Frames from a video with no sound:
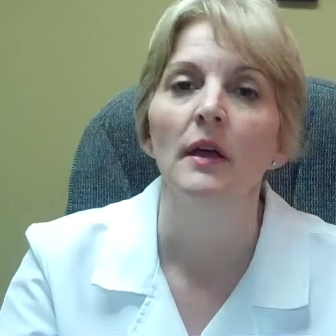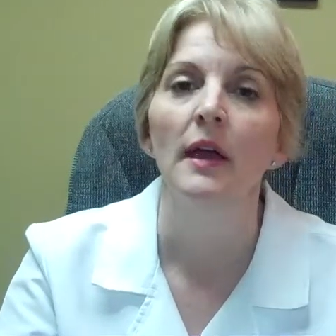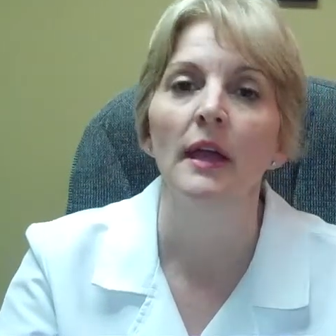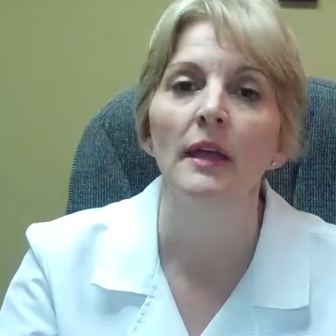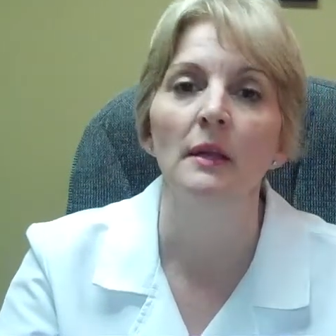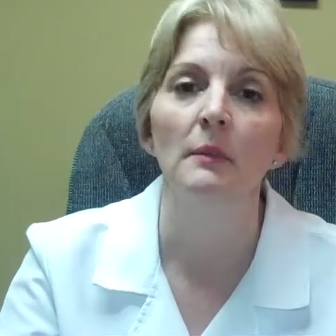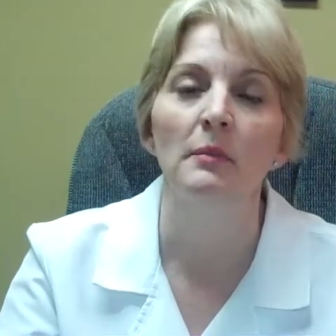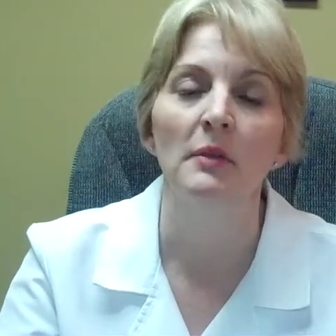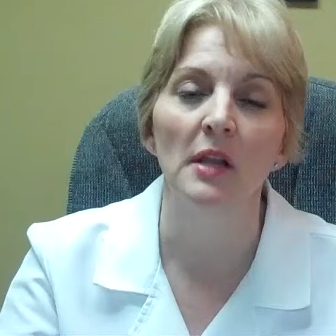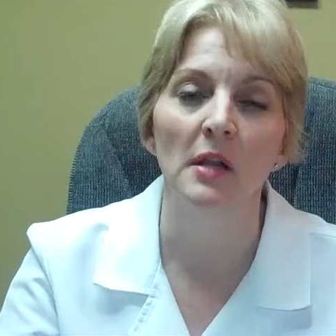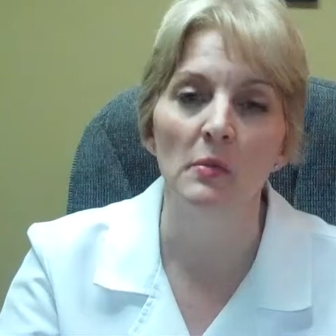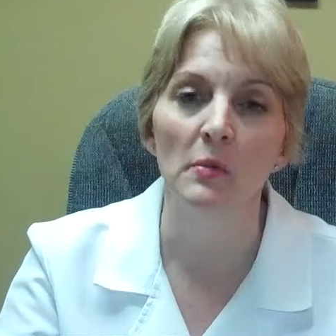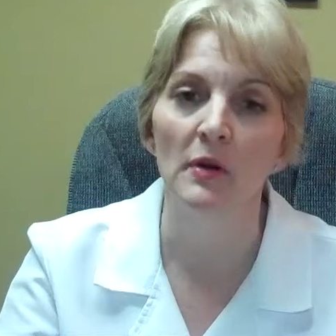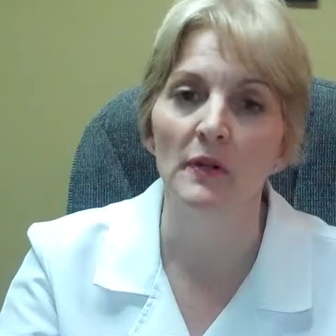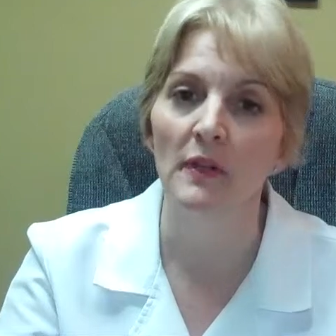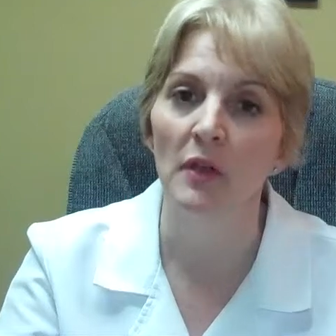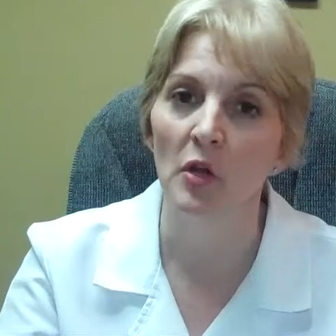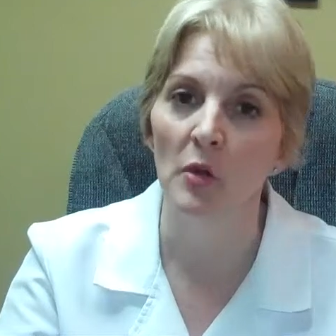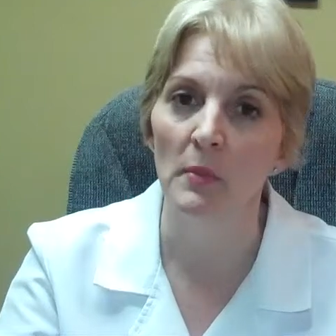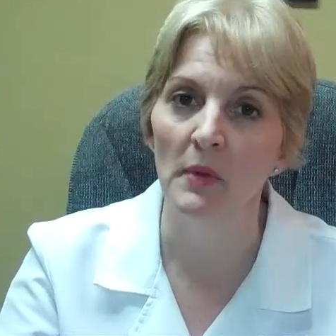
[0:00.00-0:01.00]
any blood
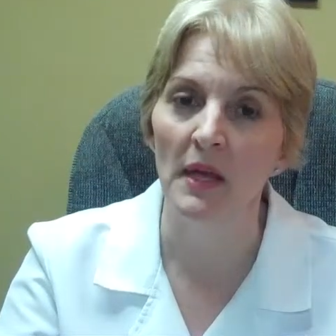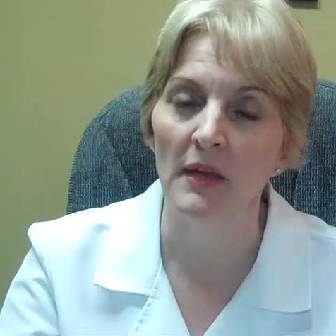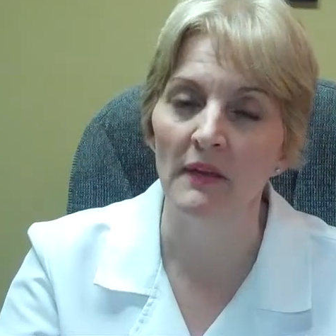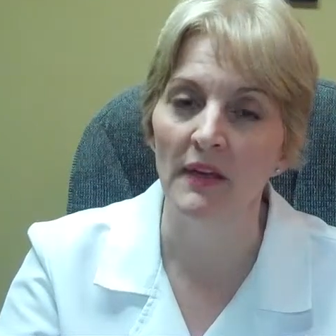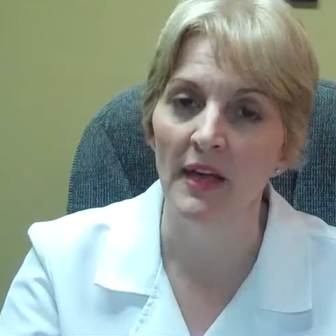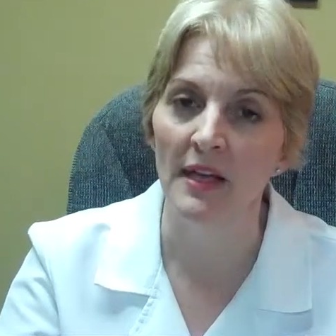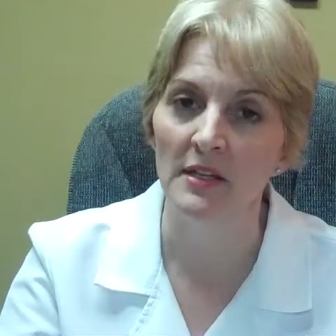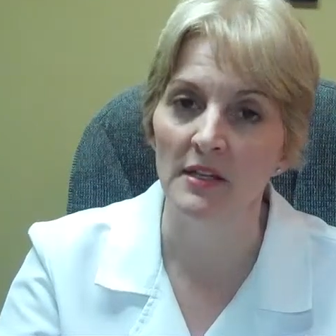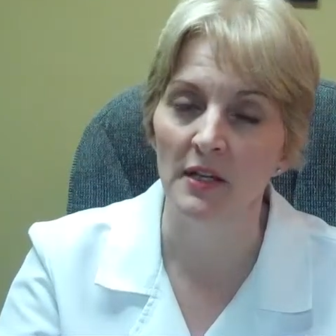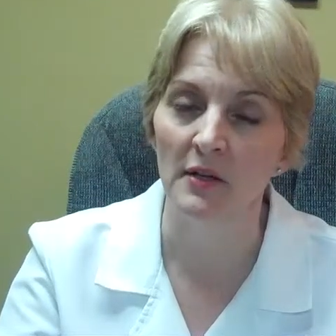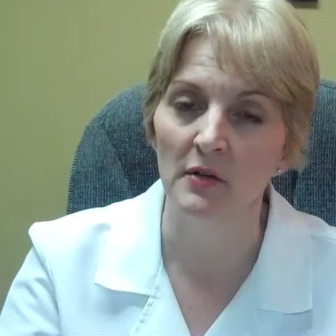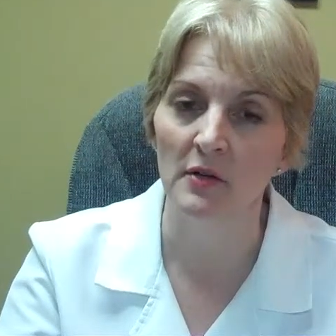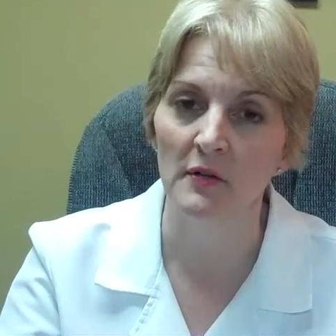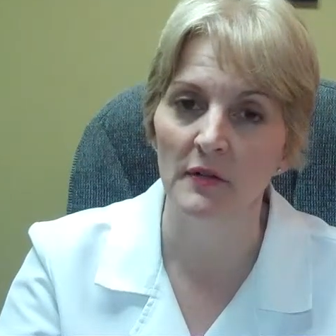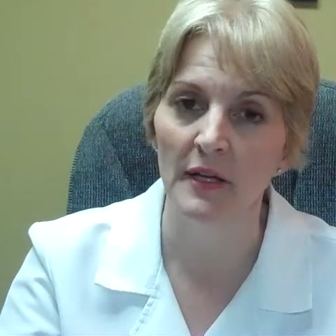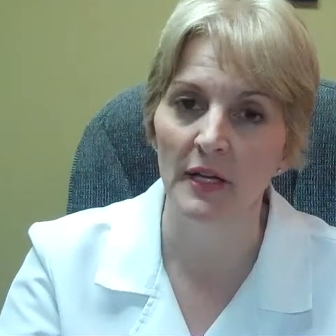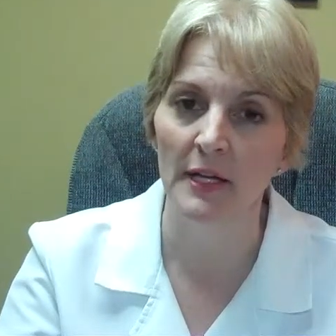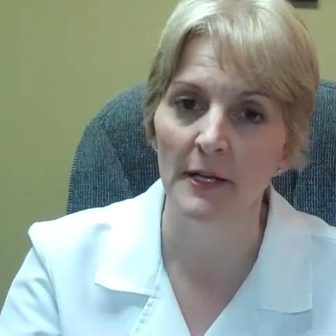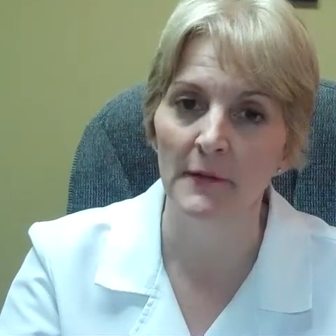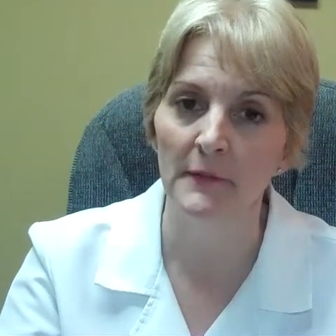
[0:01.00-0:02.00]
work that you may have had done
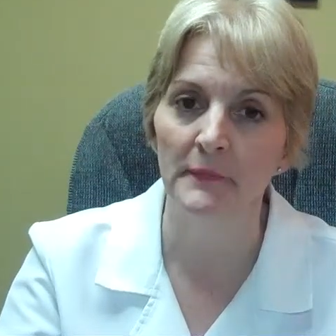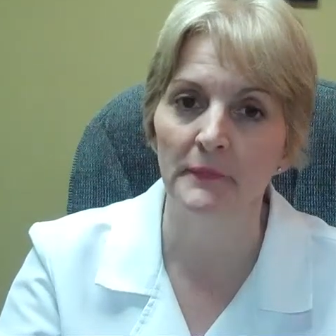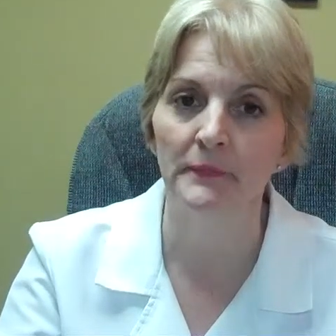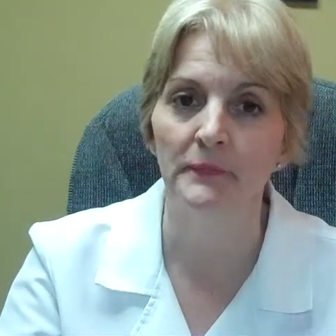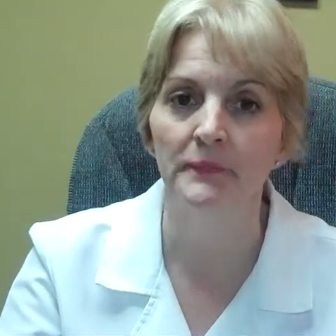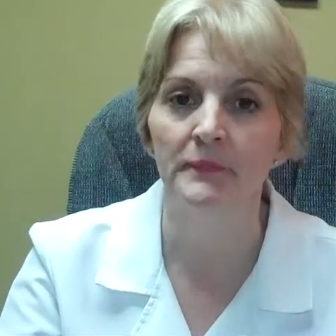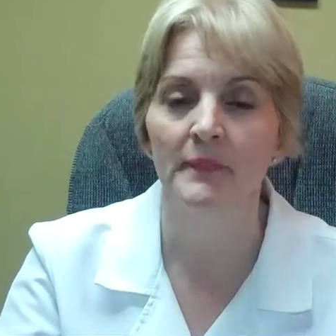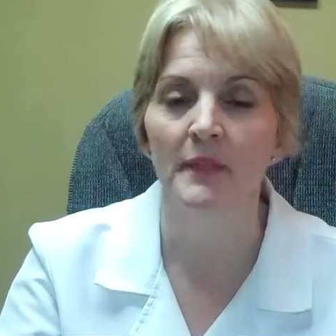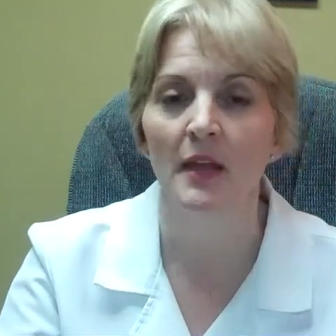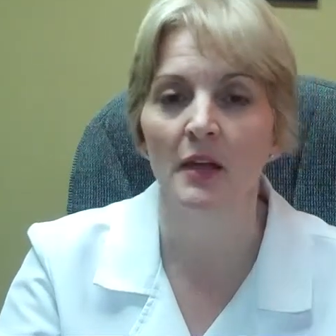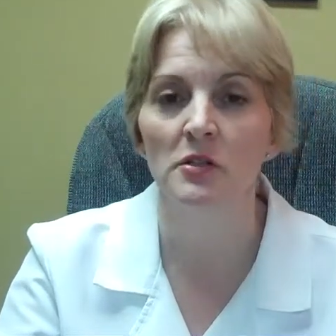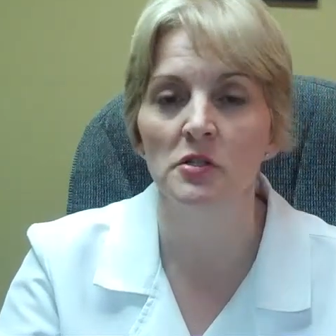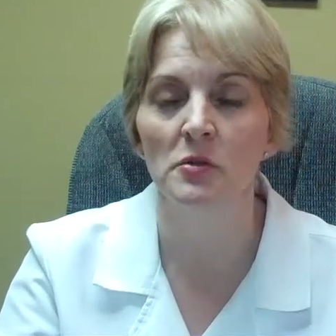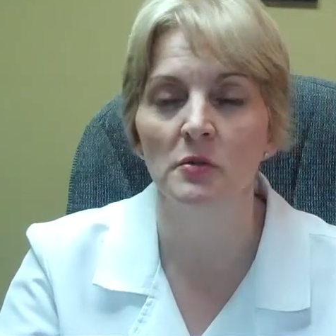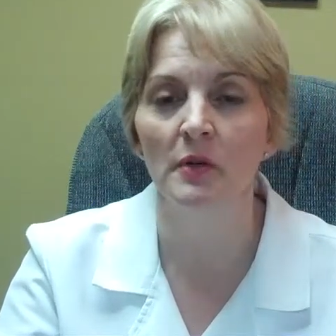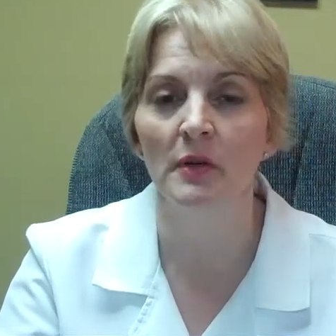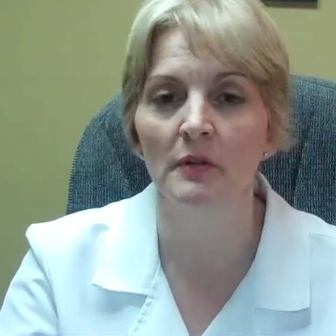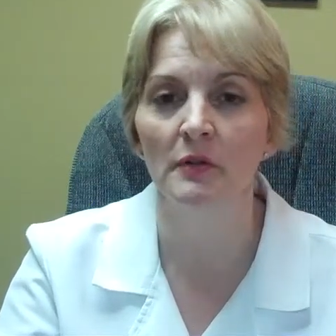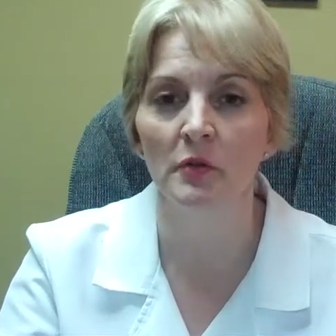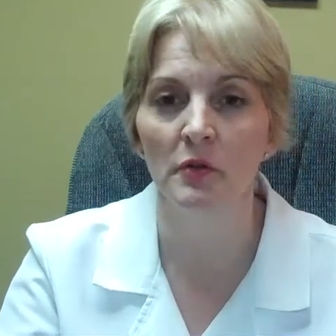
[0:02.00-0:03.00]
already. I'll
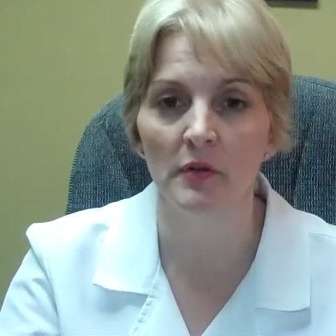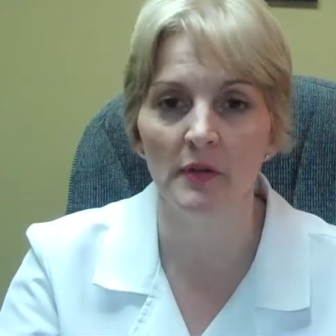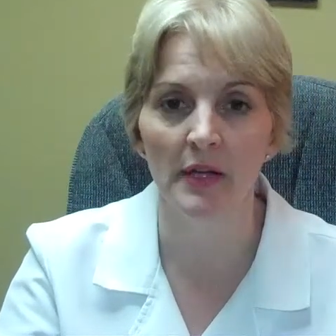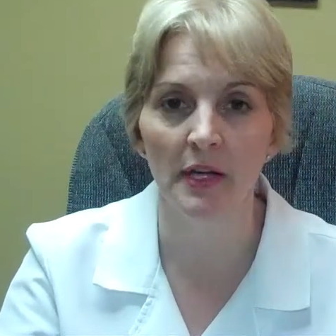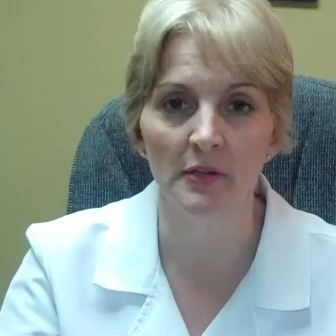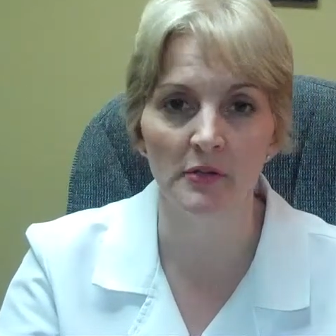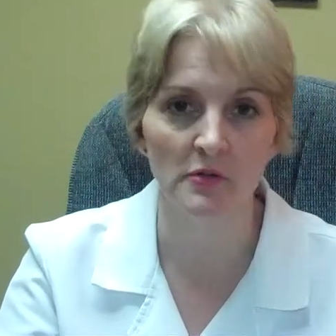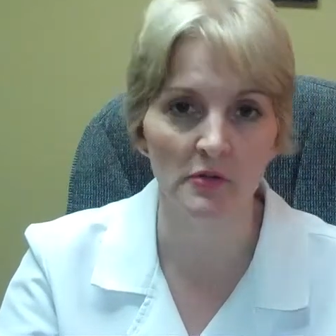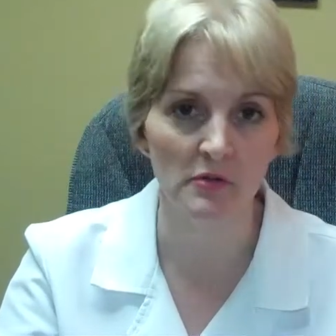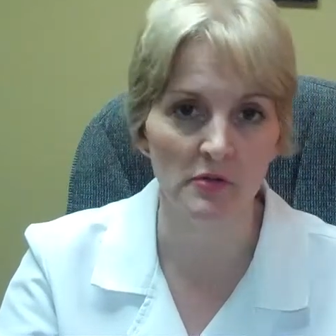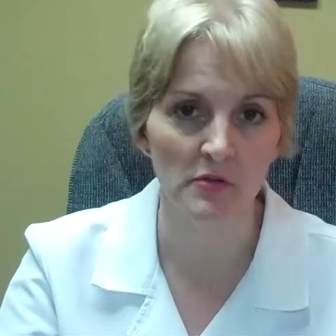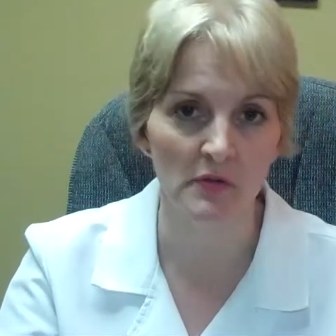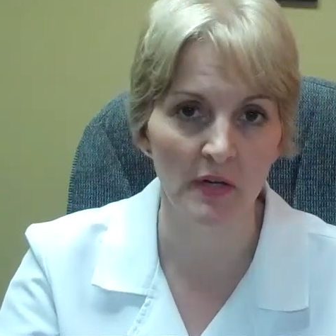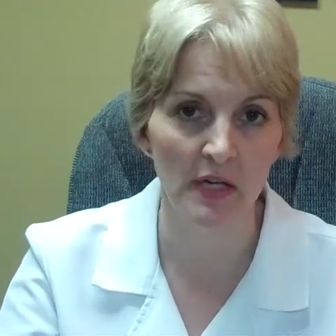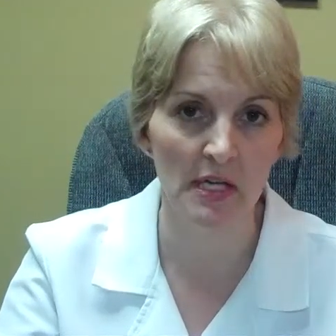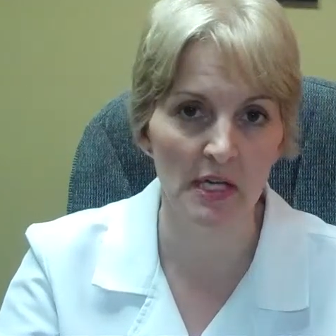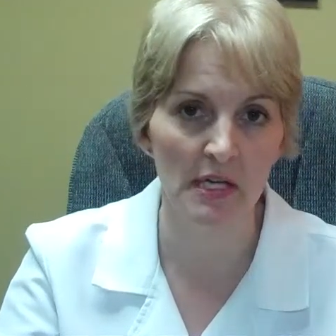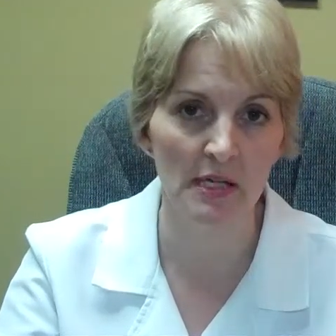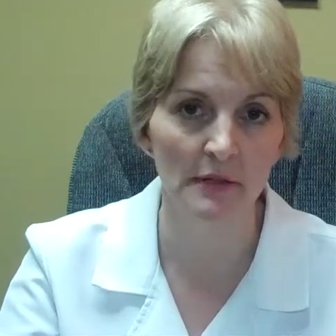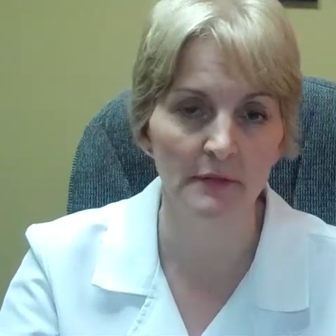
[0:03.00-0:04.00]
do a neurological
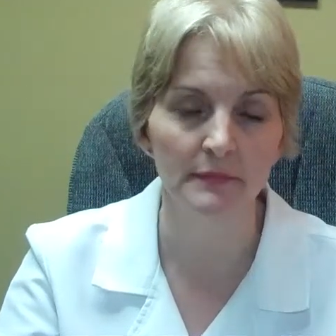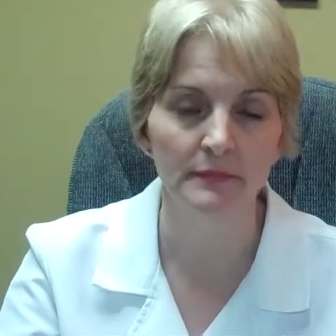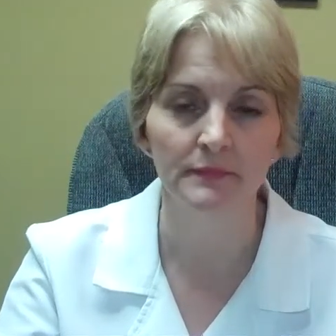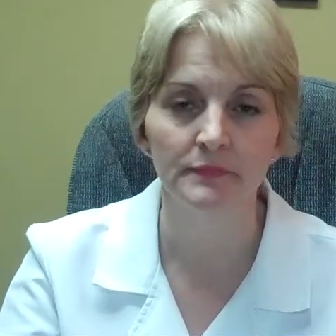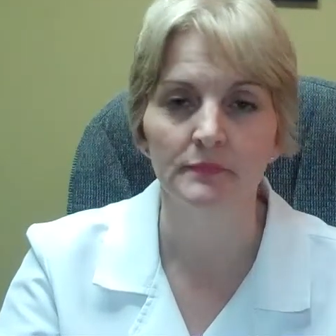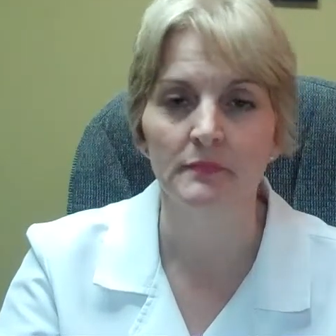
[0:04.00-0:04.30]
screening.